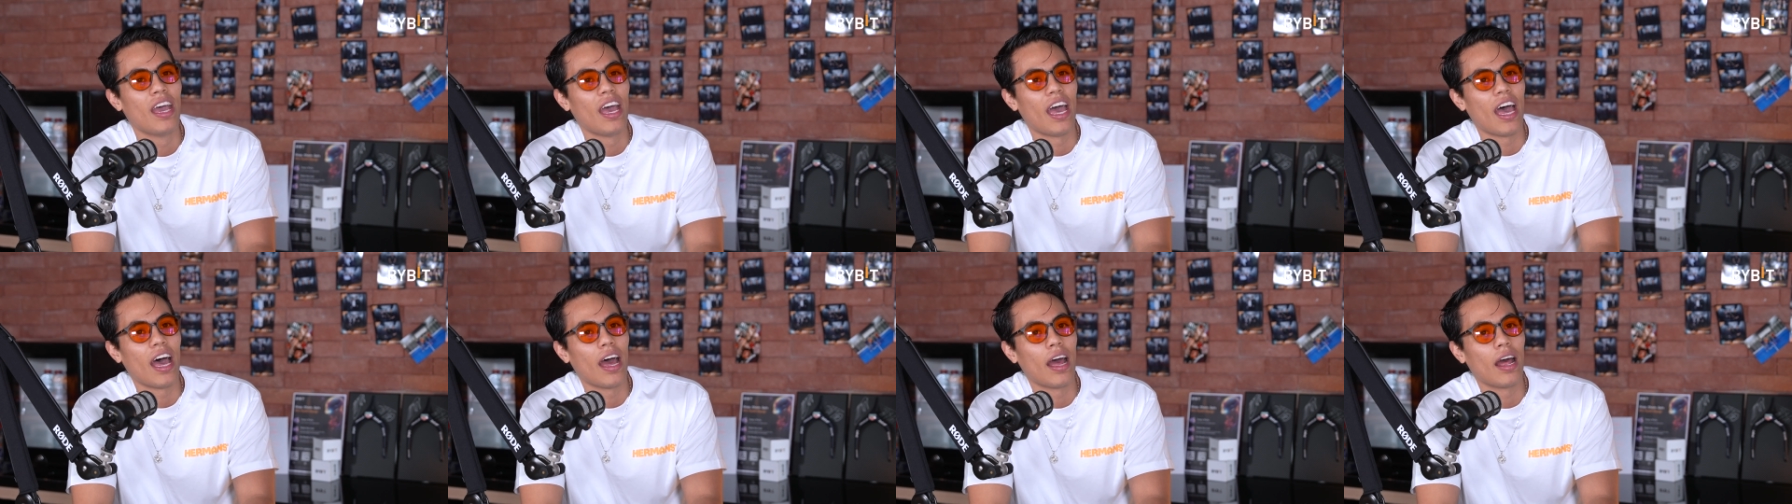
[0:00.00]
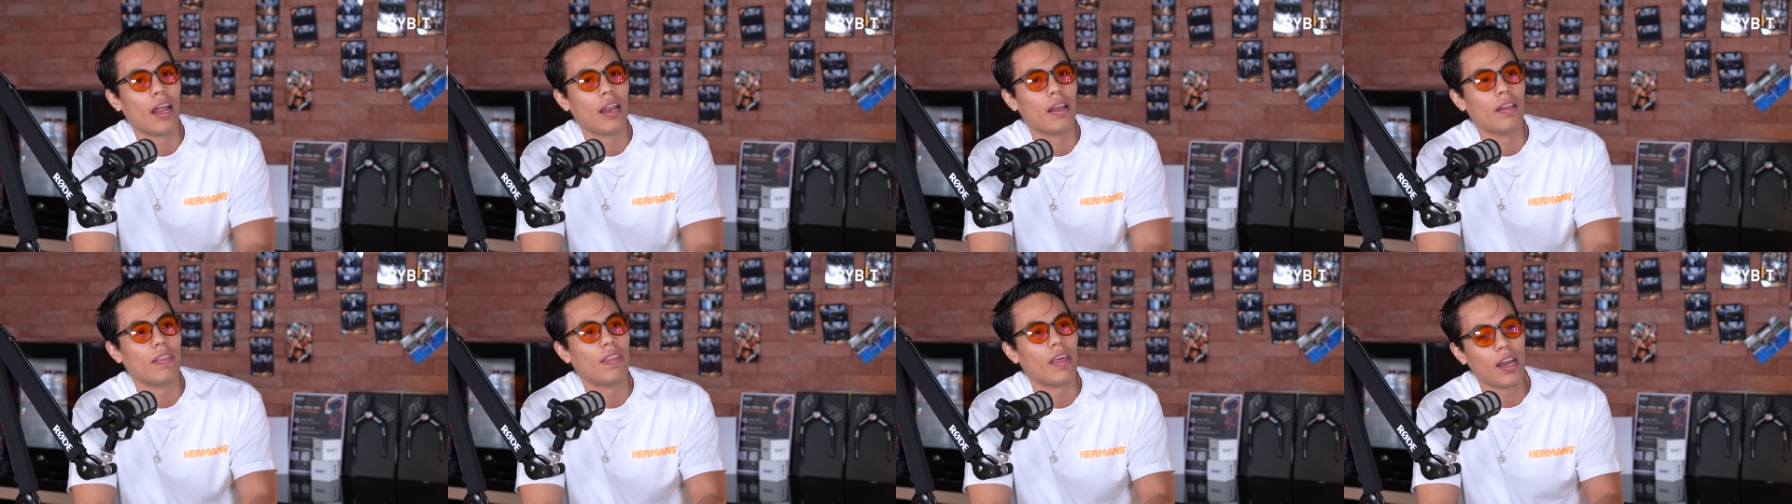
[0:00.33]

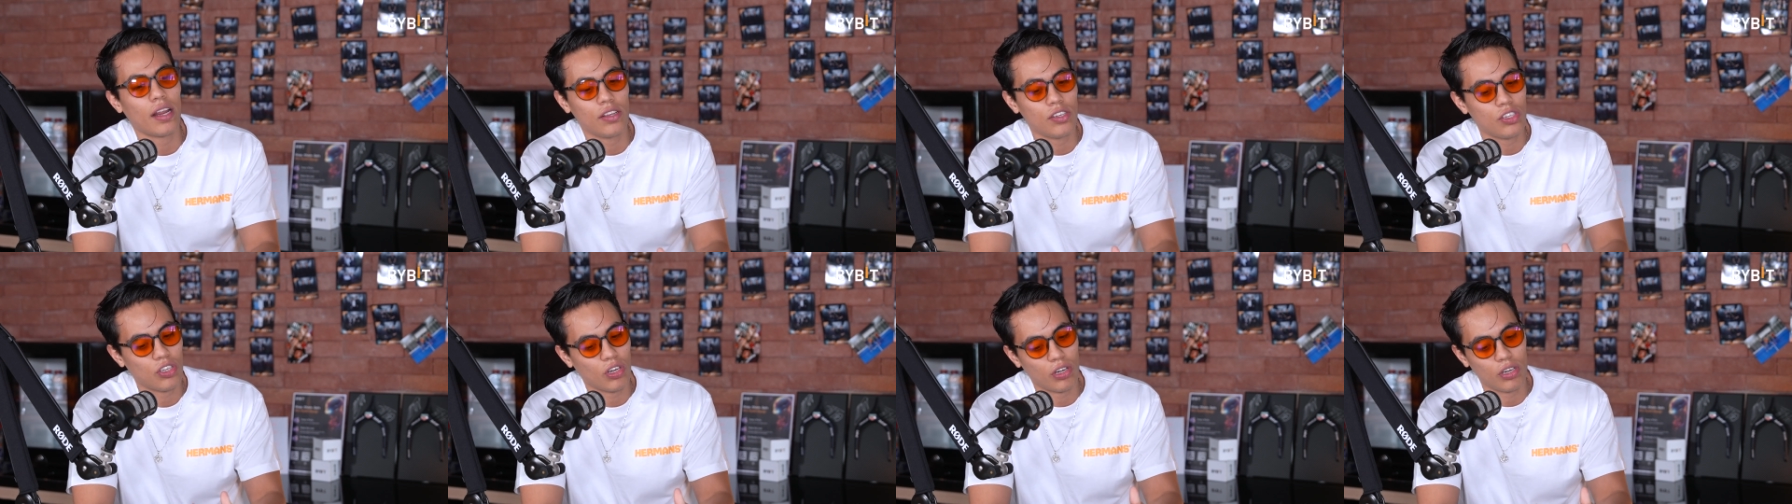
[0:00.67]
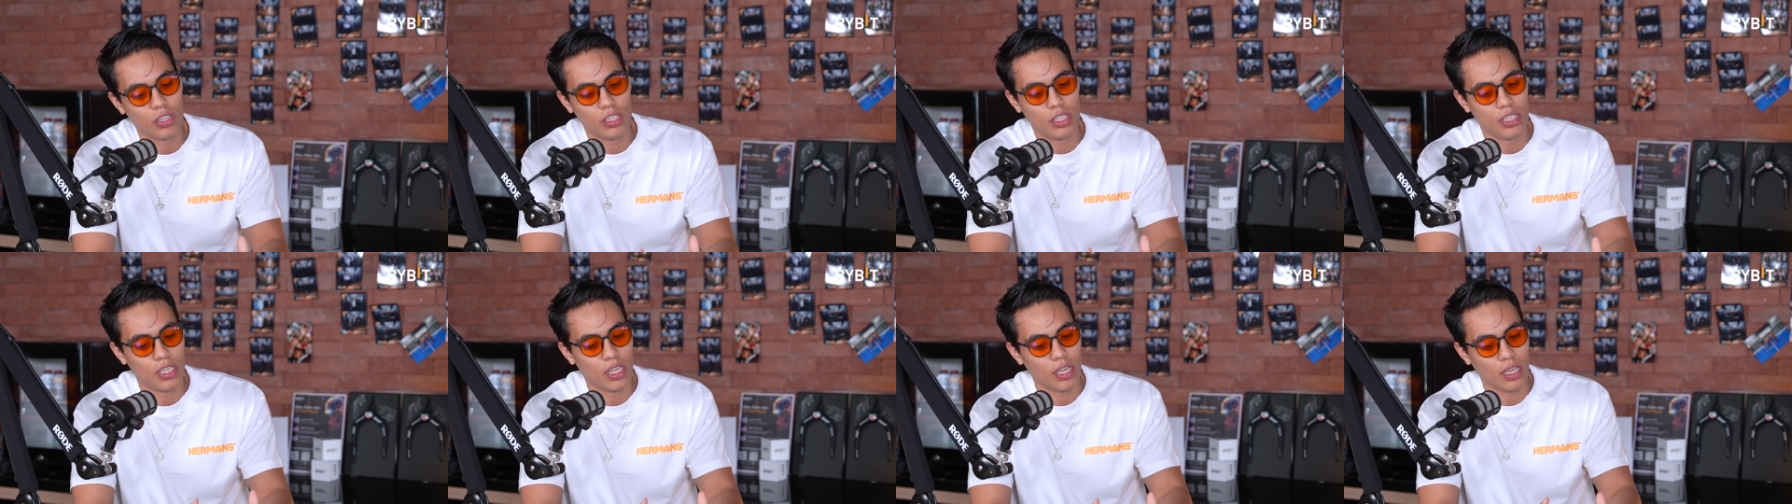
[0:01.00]
And then I
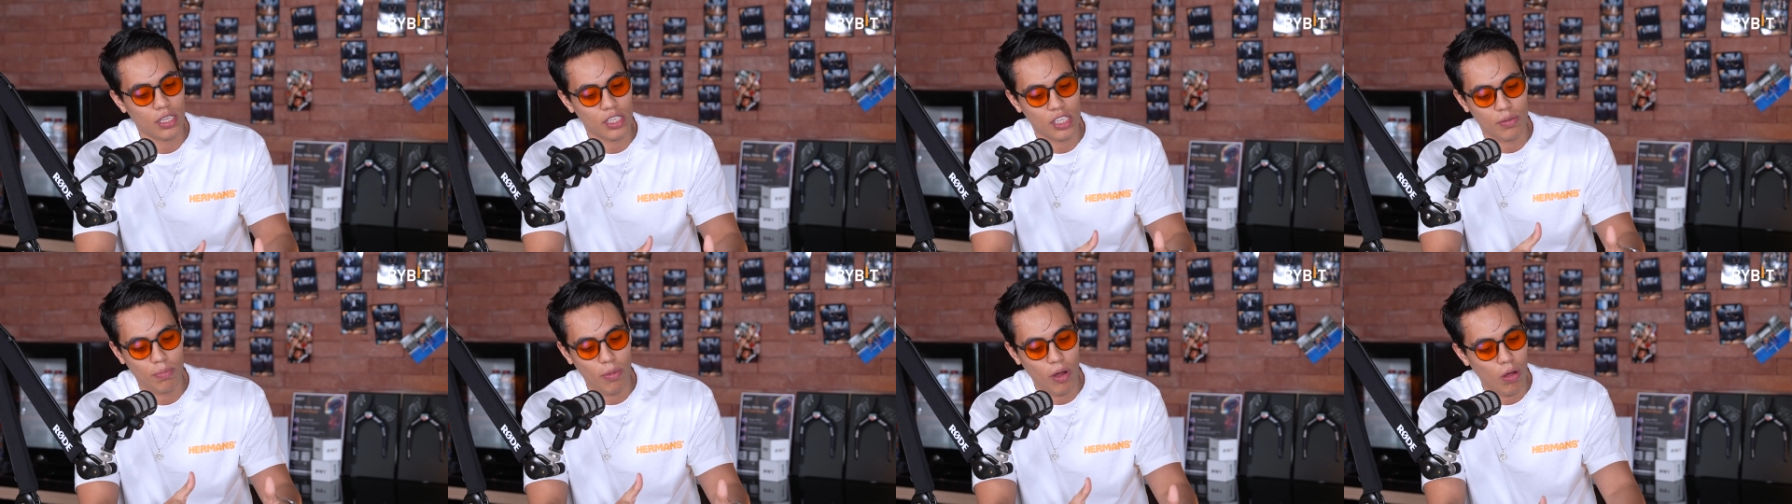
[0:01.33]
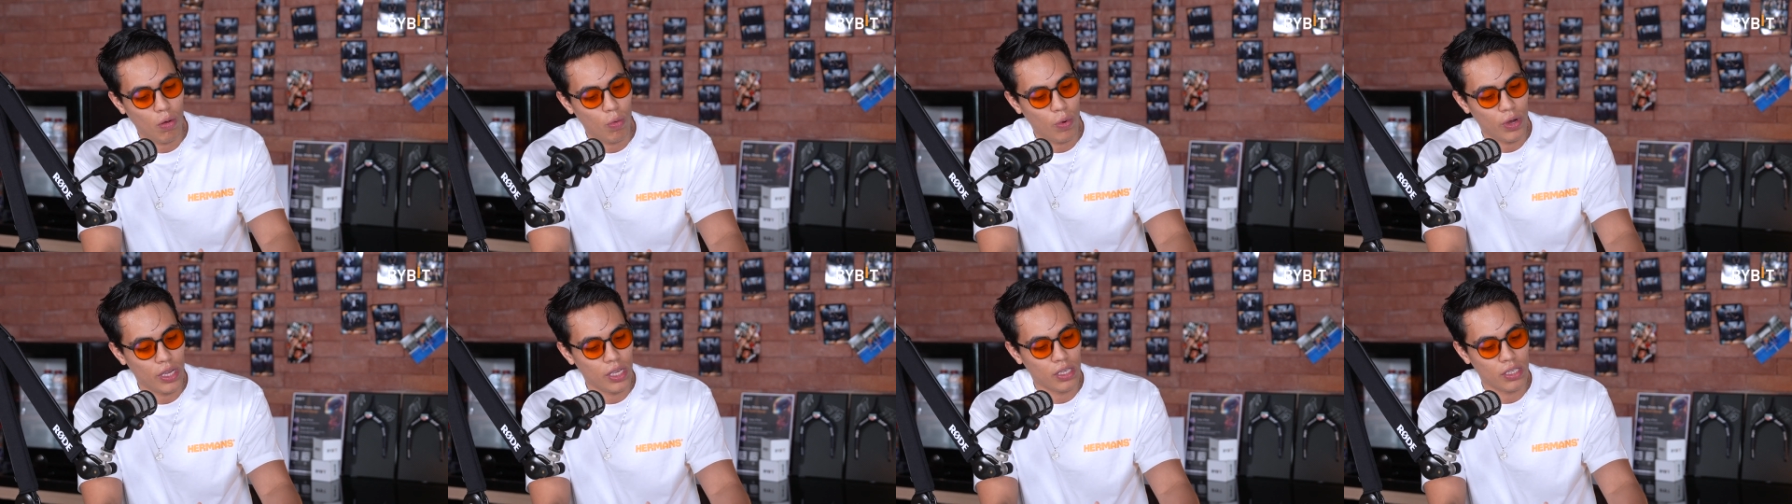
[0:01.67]
started seeing
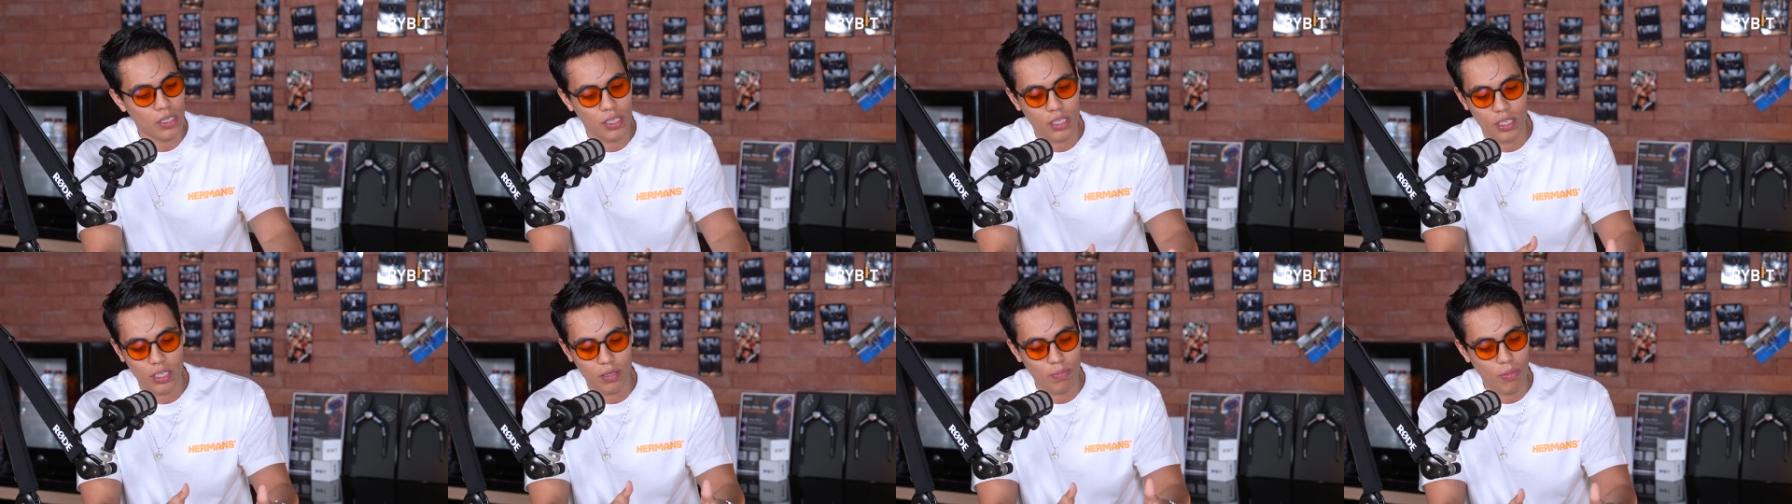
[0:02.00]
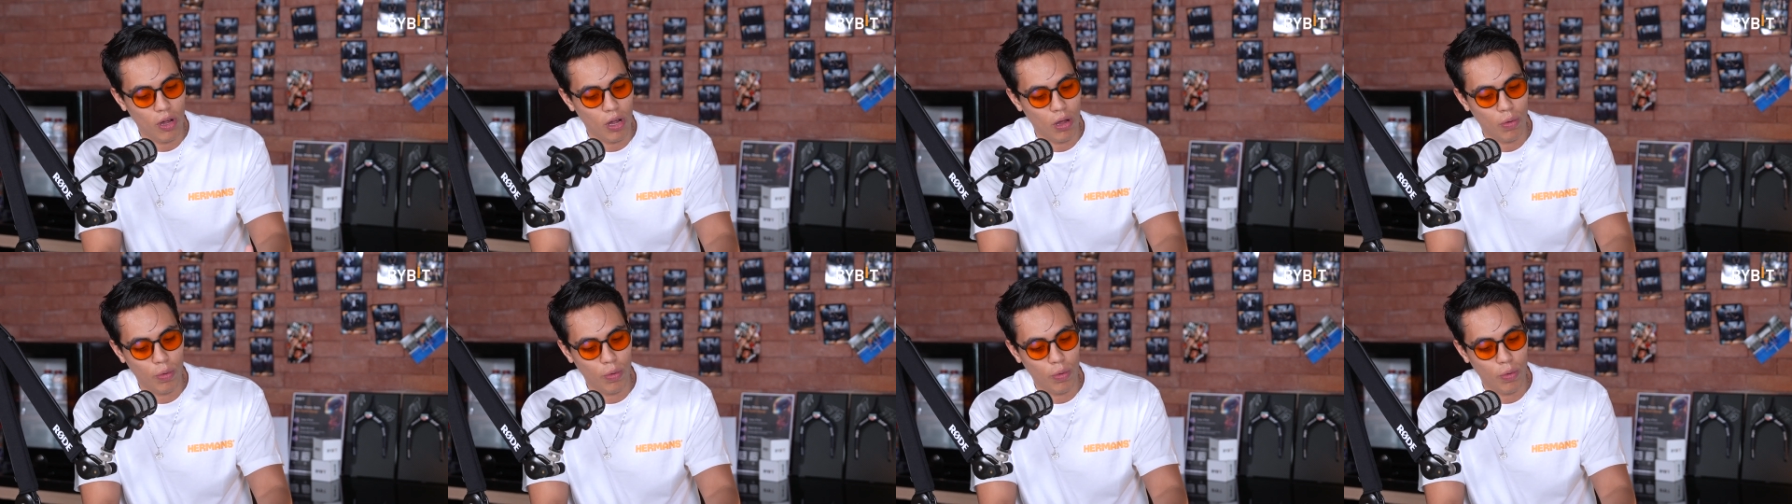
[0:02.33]
small wins,